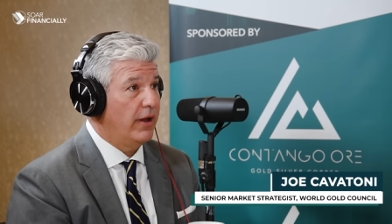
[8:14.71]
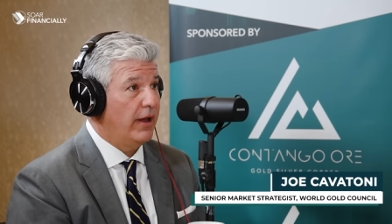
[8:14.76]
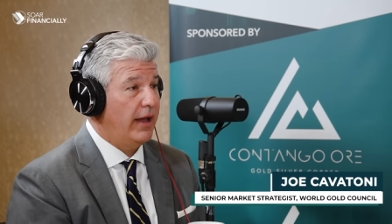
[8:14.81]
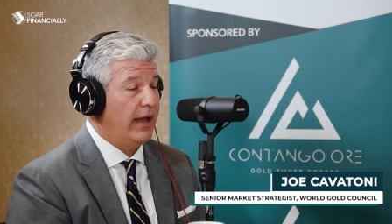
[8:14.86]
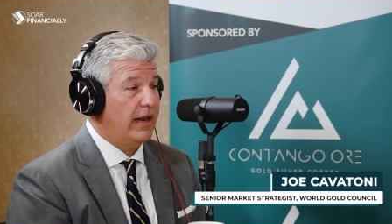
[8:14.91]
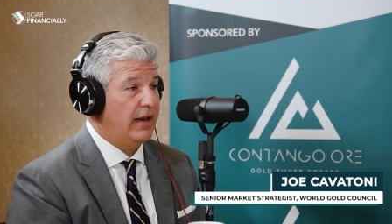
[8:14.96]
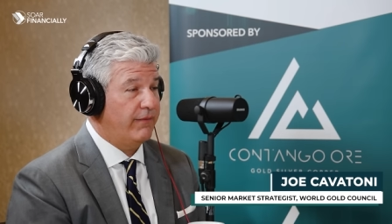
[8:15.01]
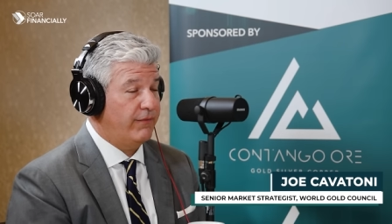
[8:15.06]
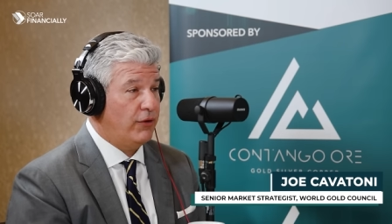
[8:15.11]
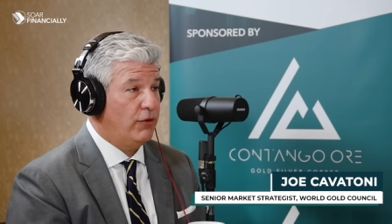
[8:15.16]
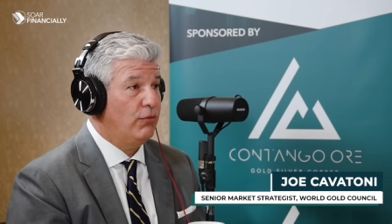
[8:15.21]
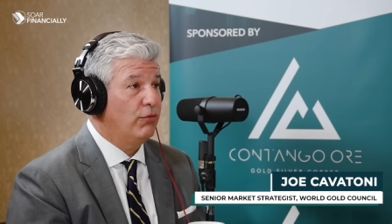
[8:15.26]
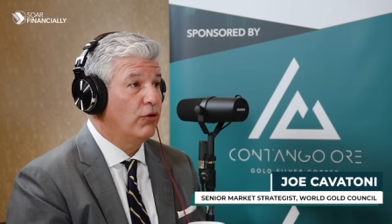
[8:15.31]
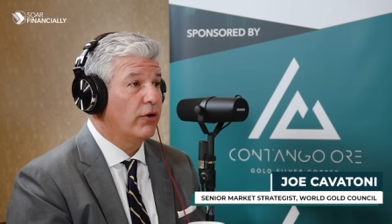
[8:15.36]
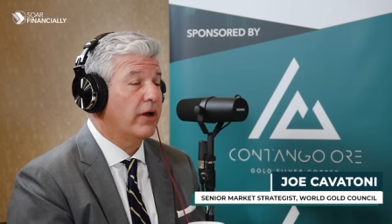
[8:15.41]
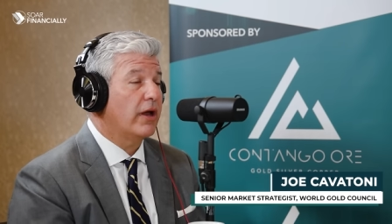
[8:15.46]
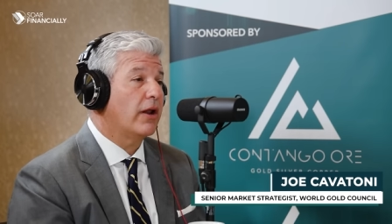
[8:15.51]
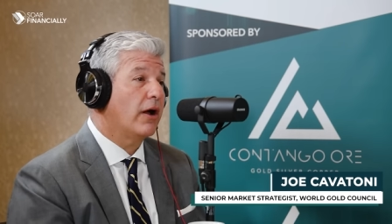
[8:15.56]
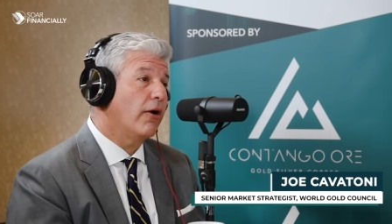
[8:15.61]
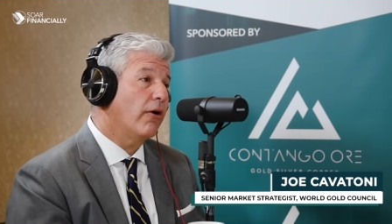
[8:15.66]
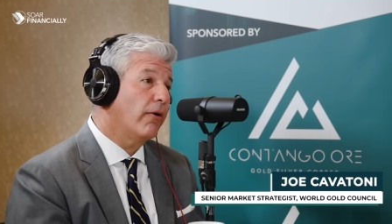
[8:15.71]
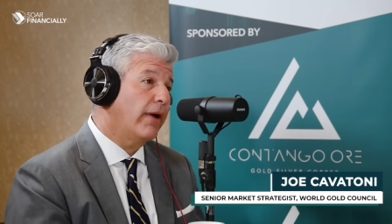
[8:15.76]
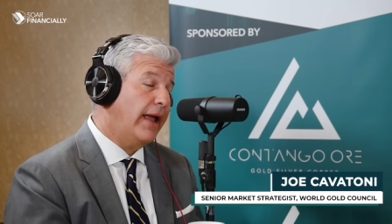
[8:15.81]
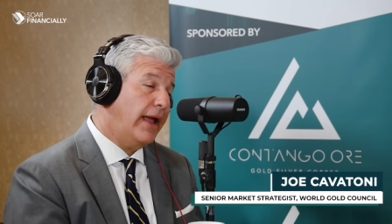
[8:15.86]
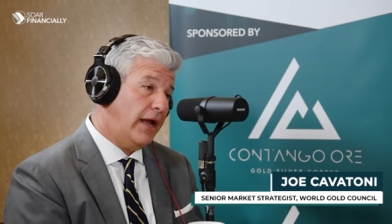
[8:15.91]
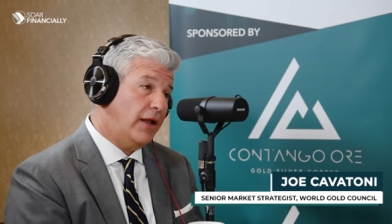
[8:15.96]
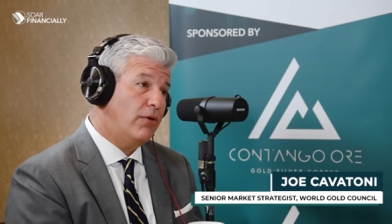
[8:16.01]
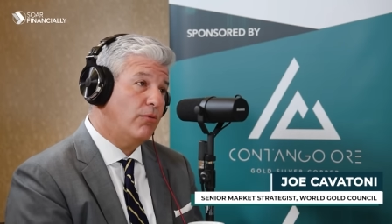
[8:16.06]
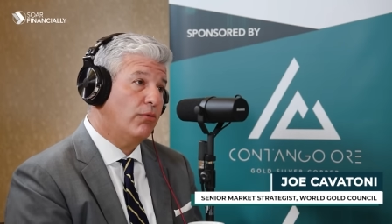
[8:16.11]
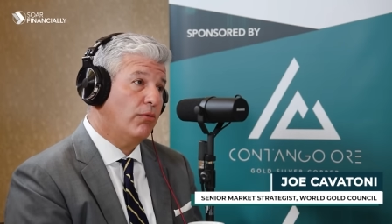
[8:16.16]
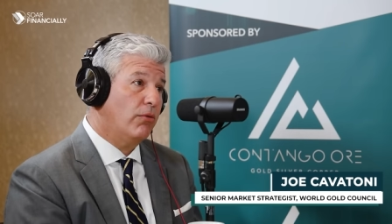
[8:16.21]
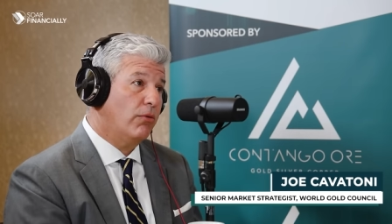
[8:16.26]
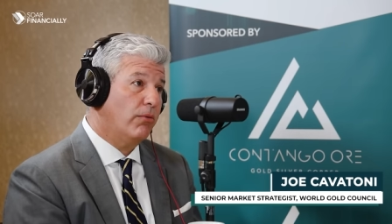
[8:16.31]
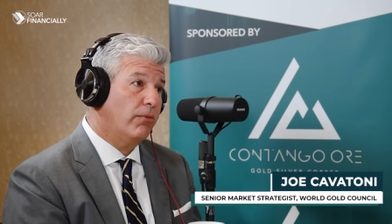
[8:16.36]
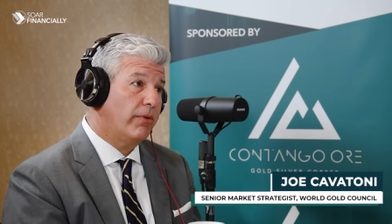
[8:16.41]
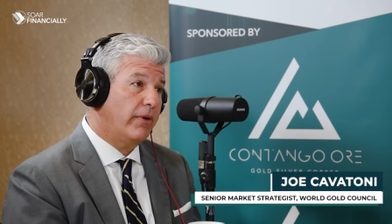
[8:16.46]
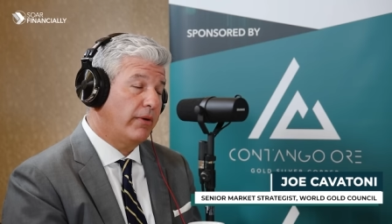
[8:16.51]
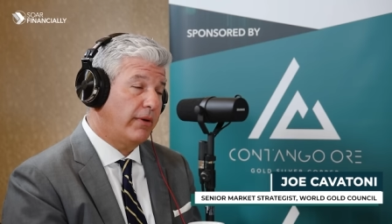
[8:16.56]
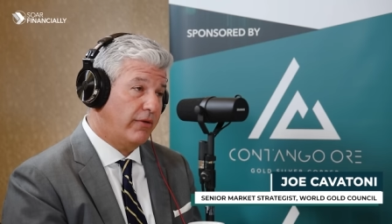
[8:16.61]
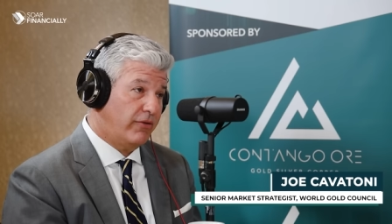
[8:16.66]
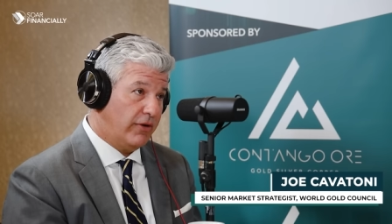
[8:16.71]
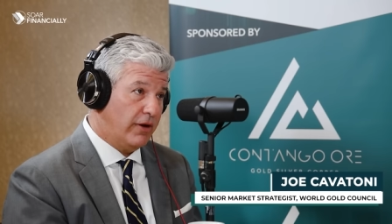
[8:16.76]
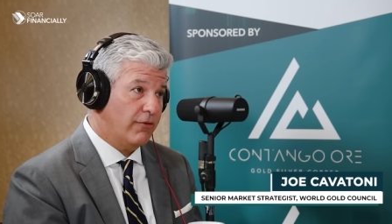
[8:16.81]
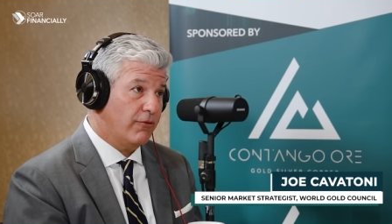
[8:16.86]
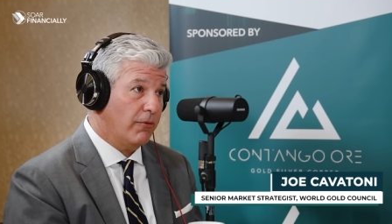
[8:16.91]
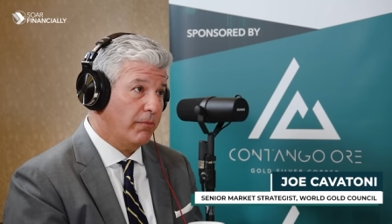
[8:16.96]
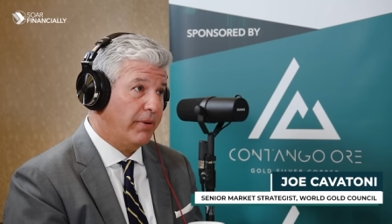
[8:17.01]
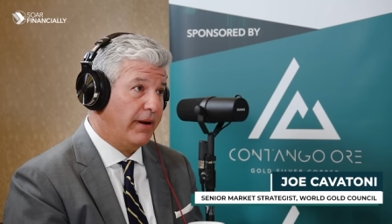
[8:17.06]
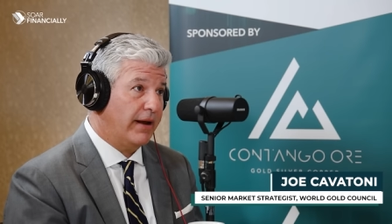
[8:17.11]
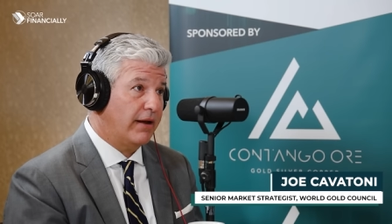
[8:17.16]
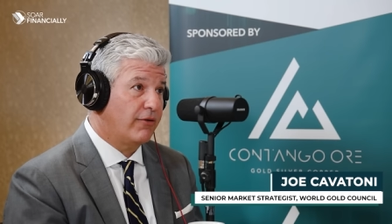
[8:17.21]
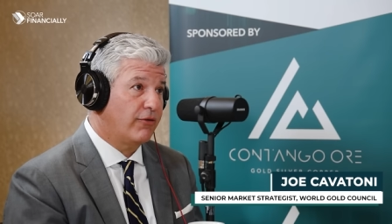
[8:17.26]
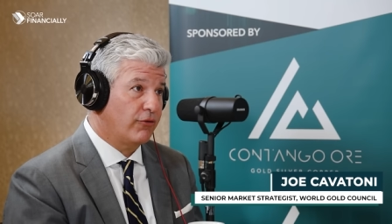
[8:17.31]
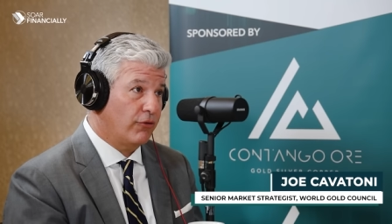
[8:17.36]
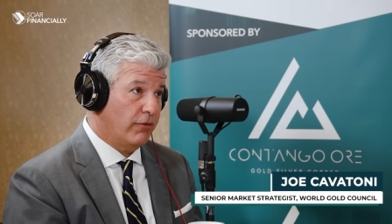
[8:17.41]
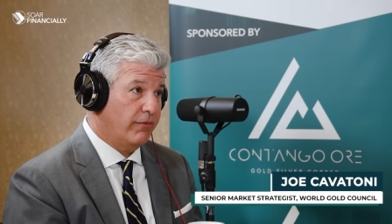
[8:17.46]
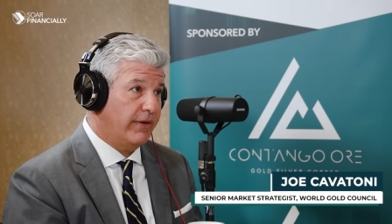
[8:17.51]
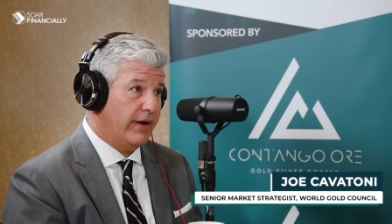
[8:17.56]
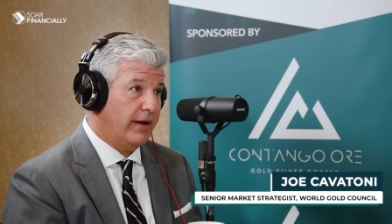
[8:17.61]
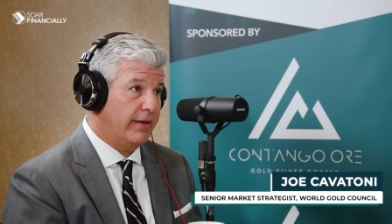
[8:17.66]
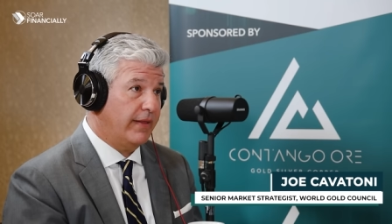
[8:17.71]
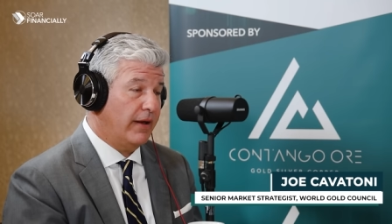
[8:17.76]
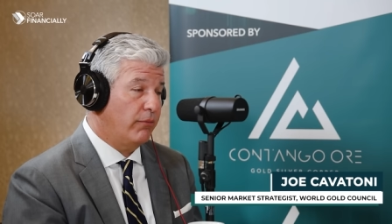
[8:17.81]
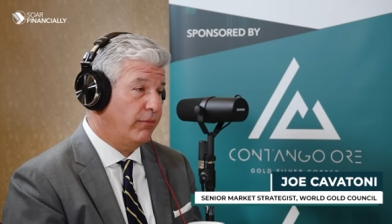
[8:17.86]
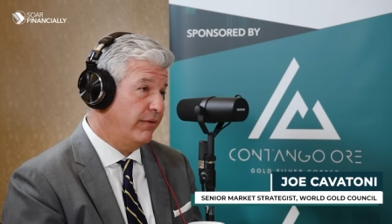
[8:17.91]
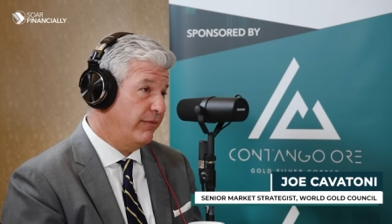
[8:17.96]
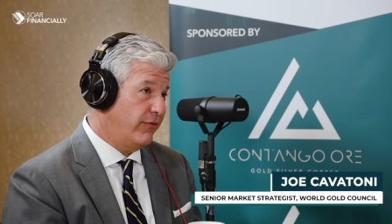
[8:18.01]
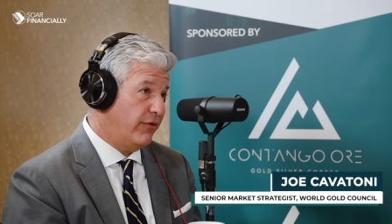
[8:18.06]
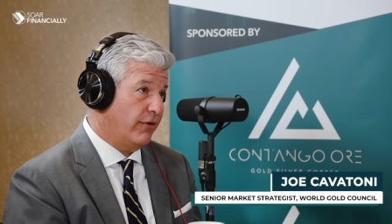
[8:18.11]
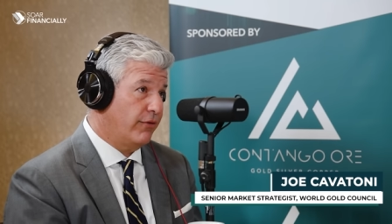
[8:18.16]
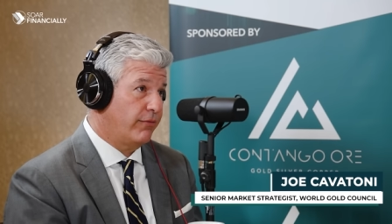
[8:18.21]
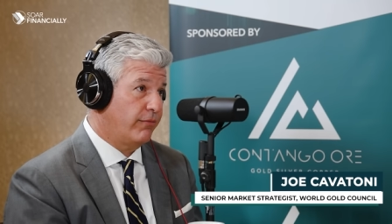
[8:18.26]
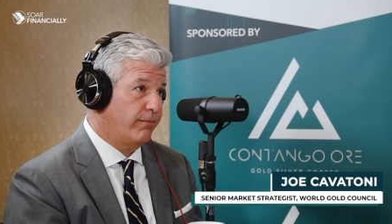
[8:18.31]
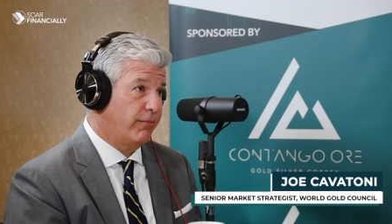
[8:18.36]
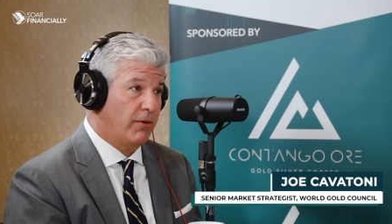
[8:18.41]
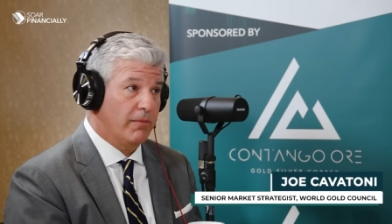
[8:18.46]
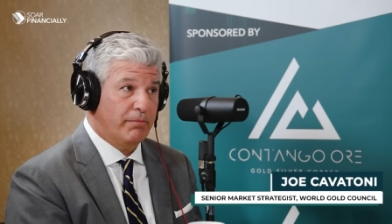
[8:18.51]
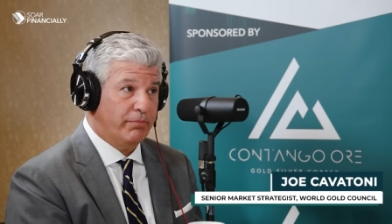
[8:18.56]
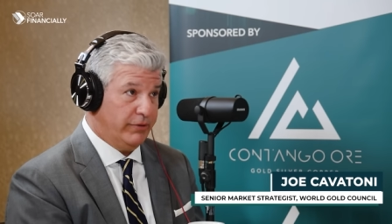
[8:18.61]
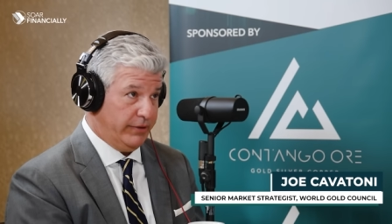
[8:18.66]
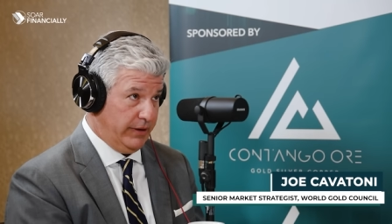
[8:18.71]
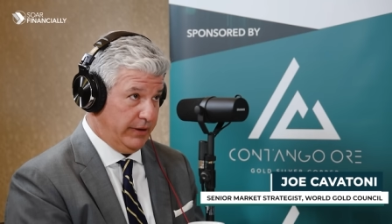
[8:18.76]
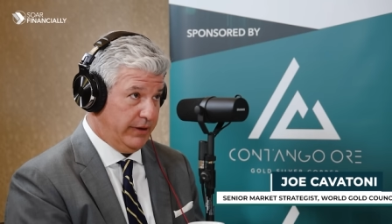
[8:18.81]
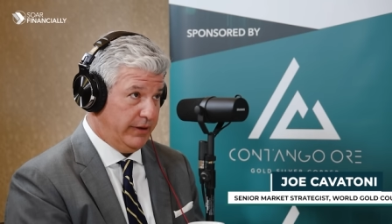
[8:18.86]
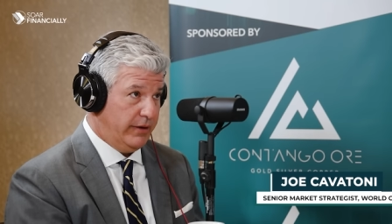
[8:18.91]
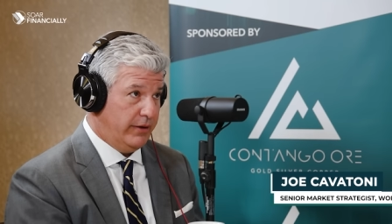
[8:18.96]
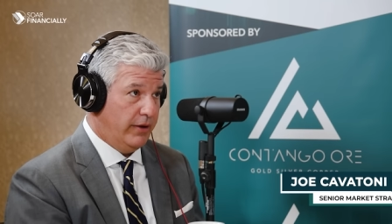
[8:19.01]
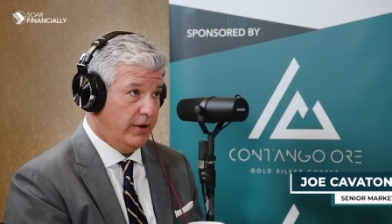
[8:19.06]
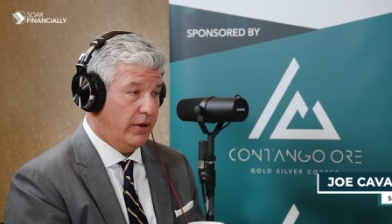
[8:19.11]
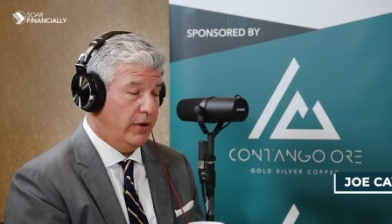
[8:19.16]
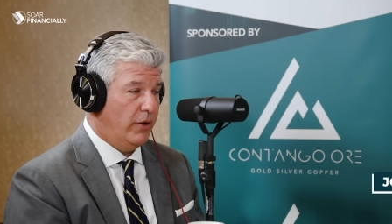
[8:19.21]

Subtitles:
Okay. And if you look at our annual central bank survey that we've just completed,